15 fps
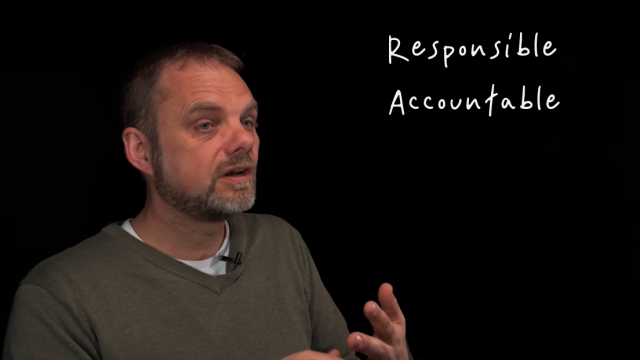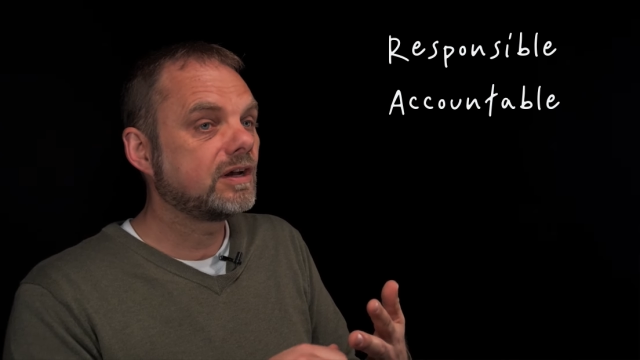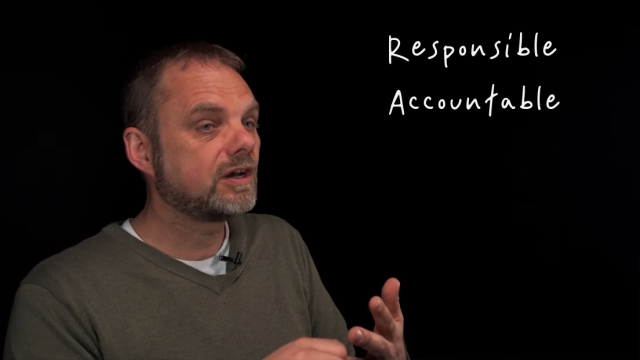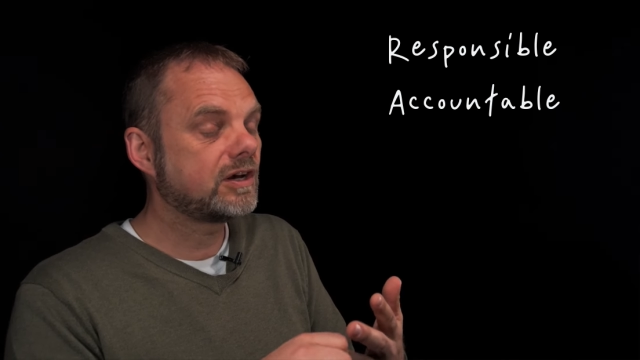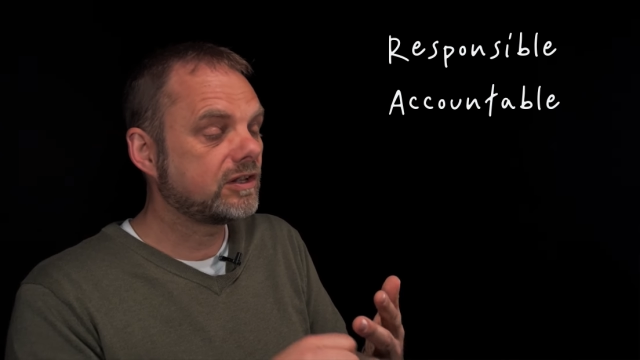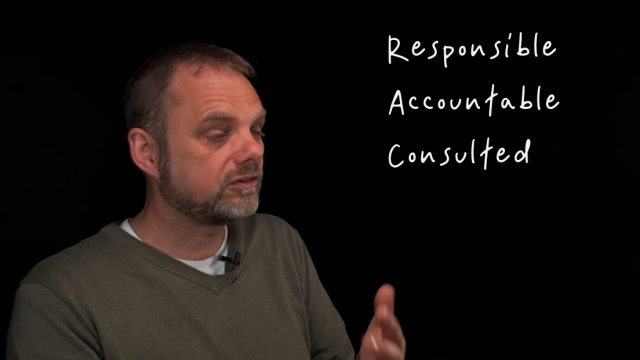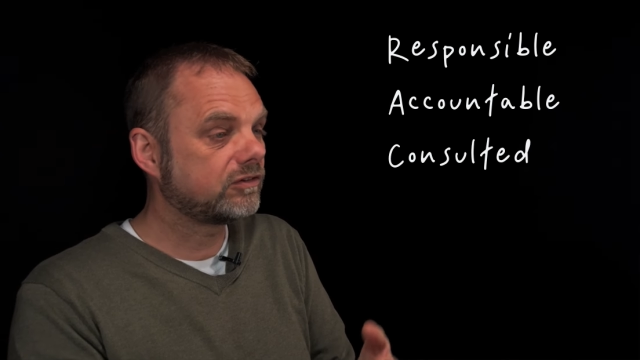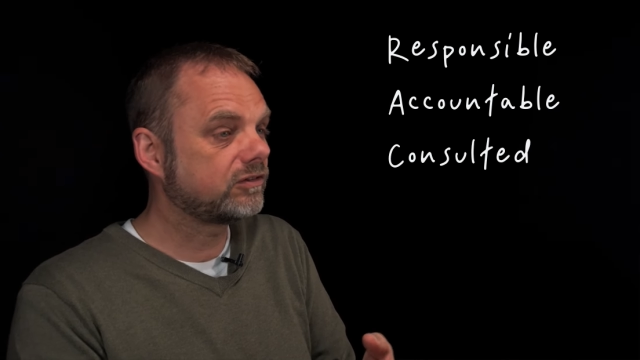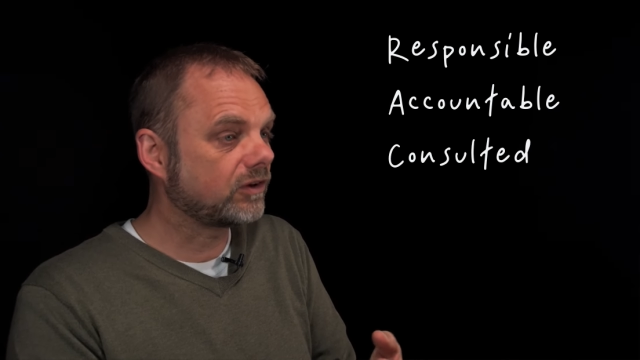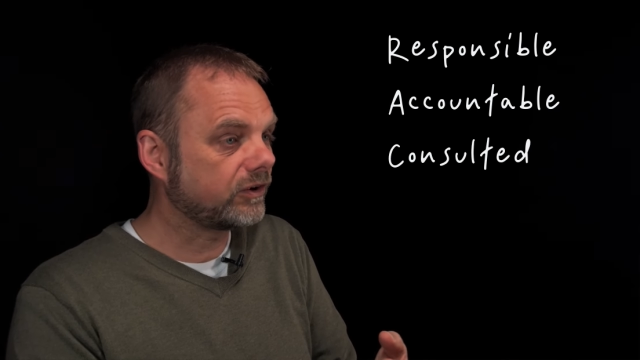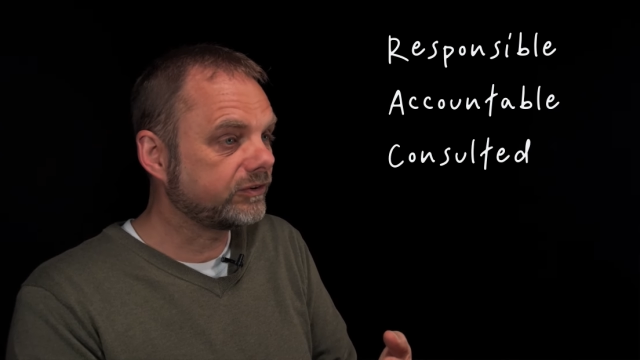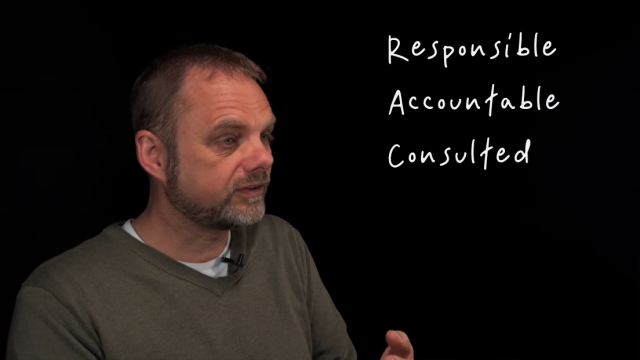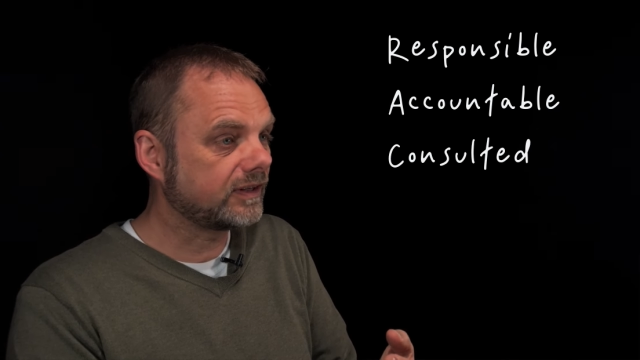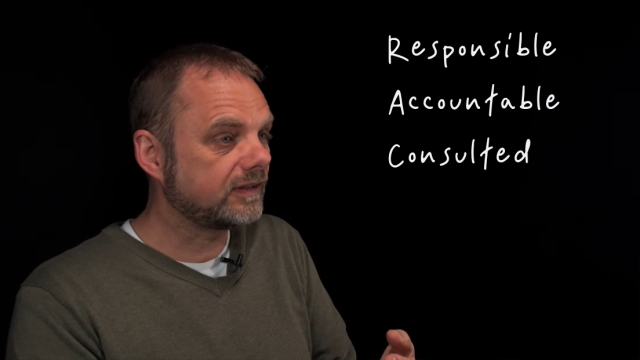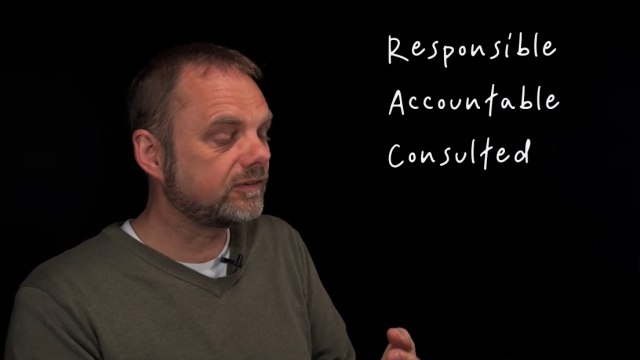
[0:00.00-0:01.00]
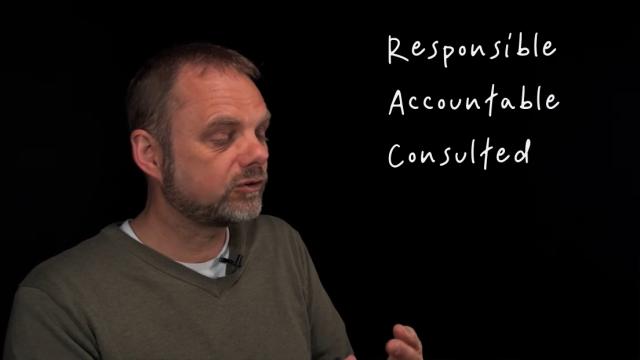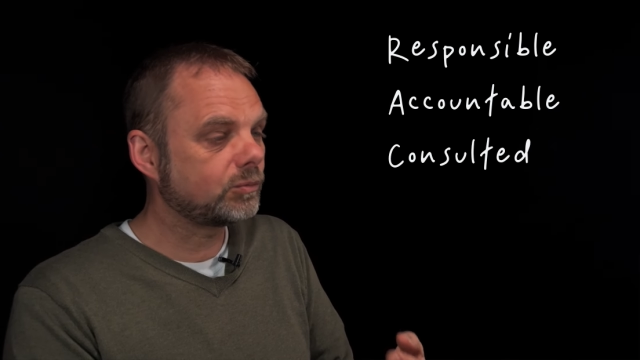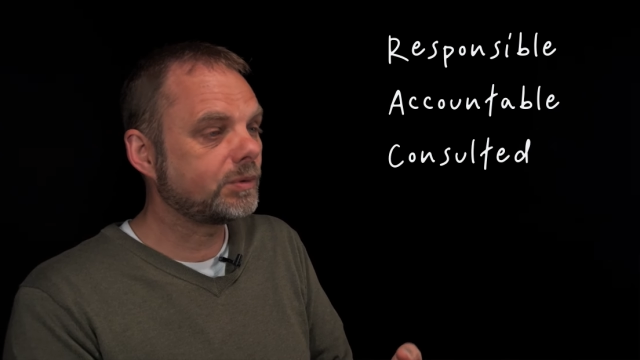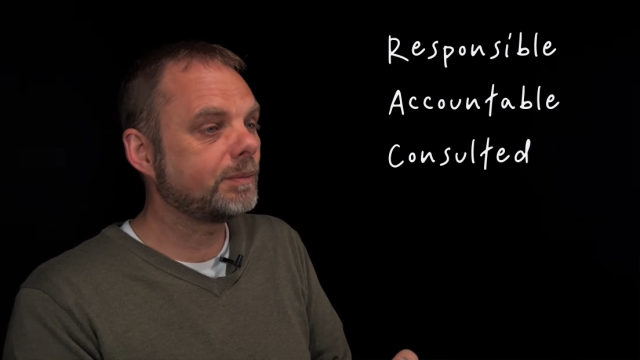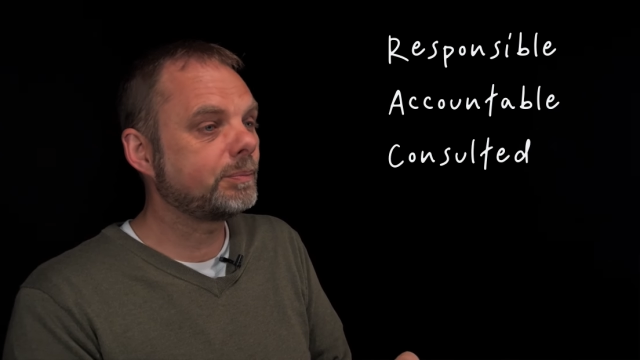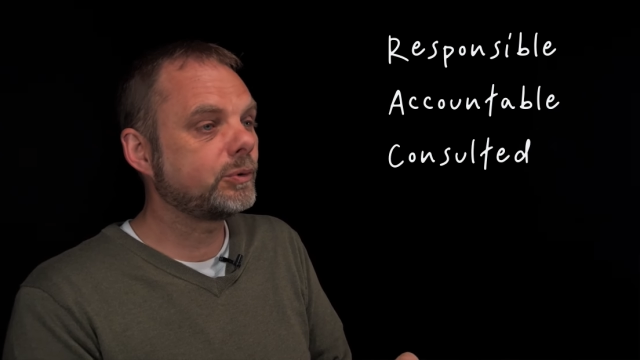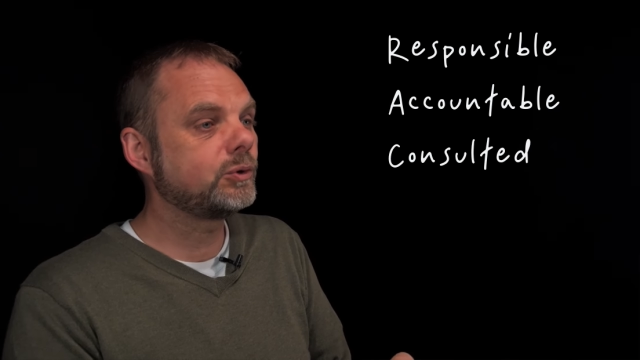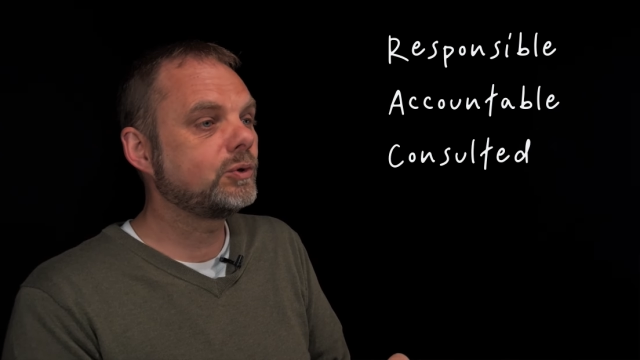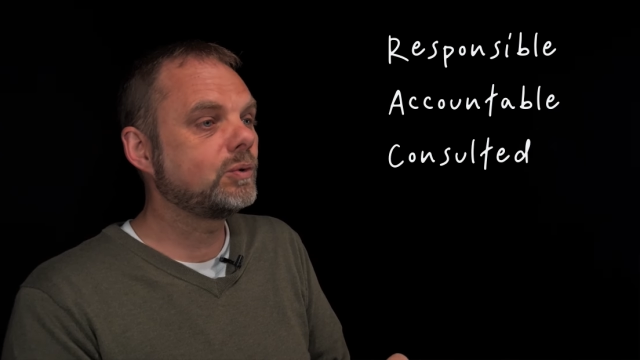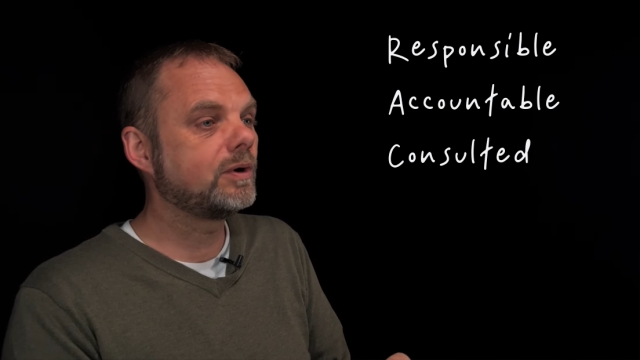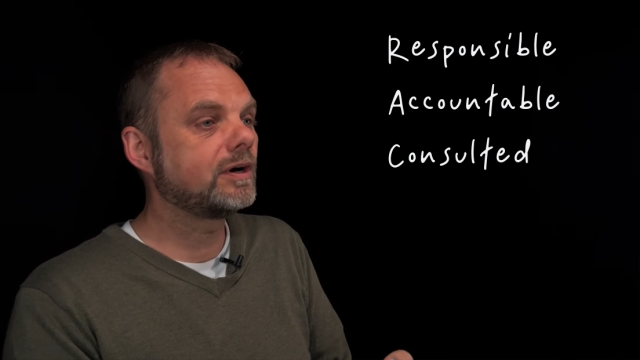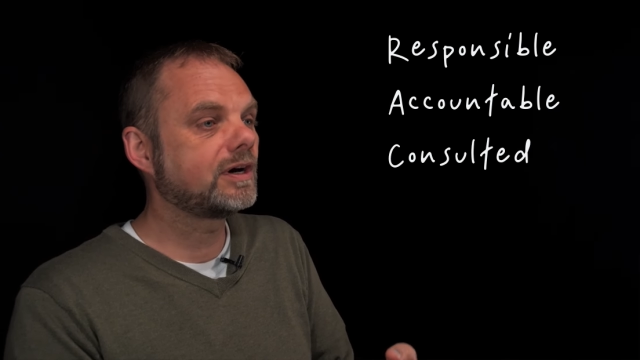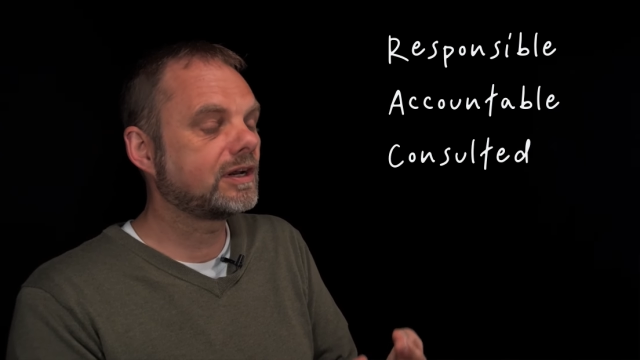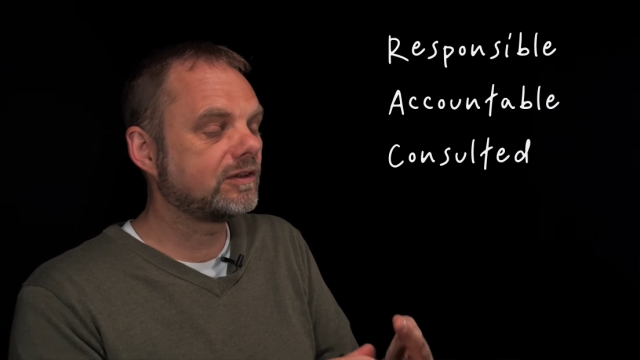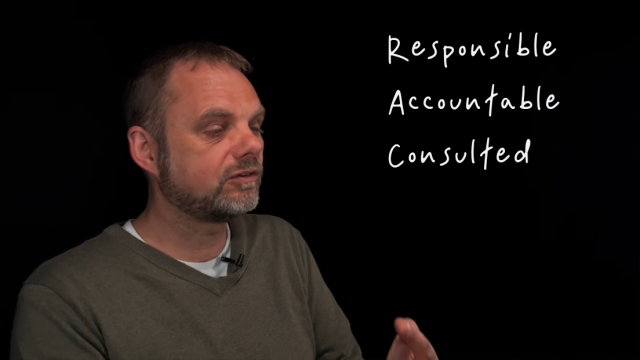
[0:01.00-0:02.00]
consulted, so people who are
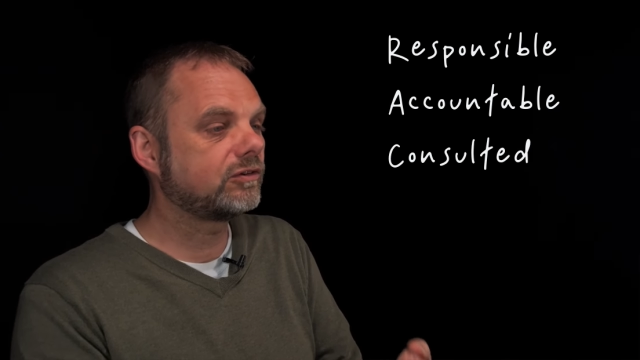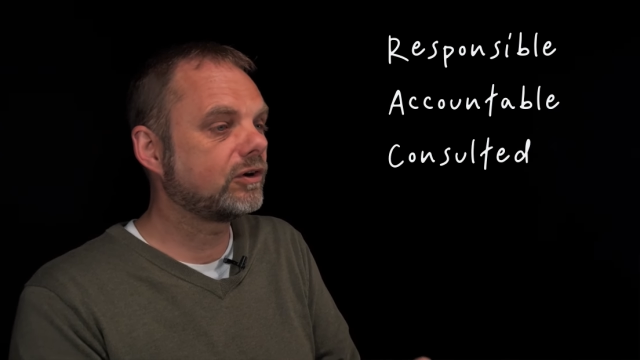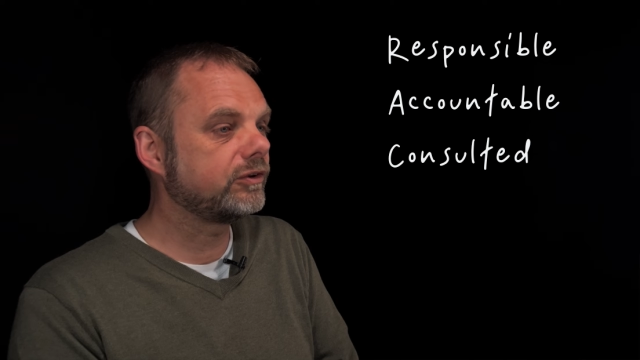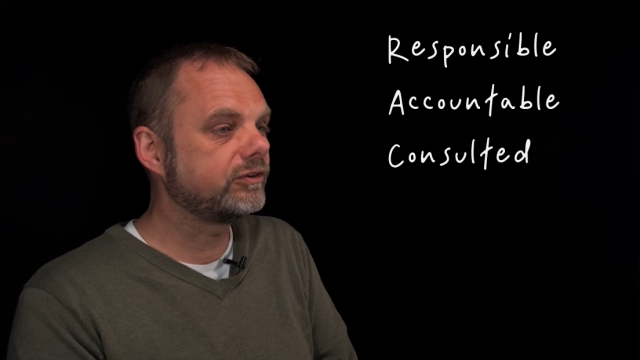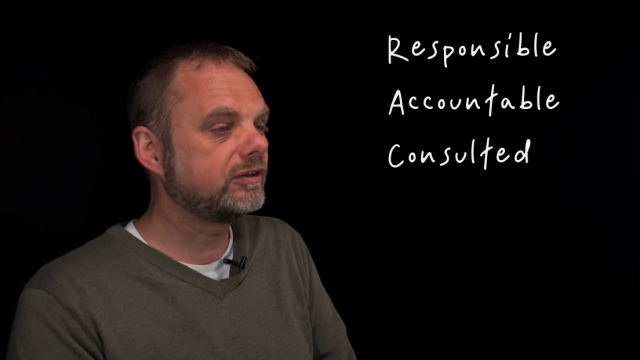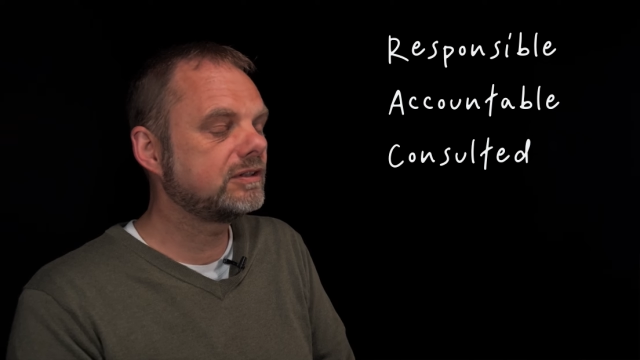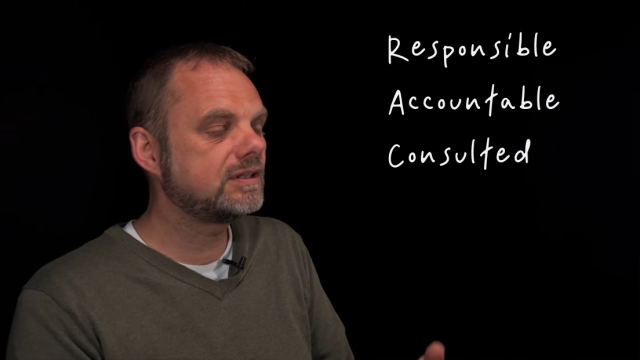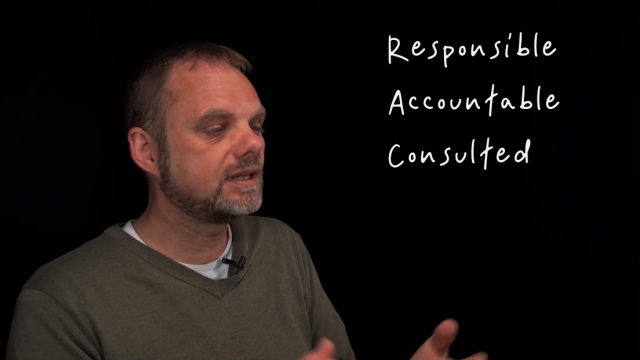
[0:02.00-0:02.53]
consulted,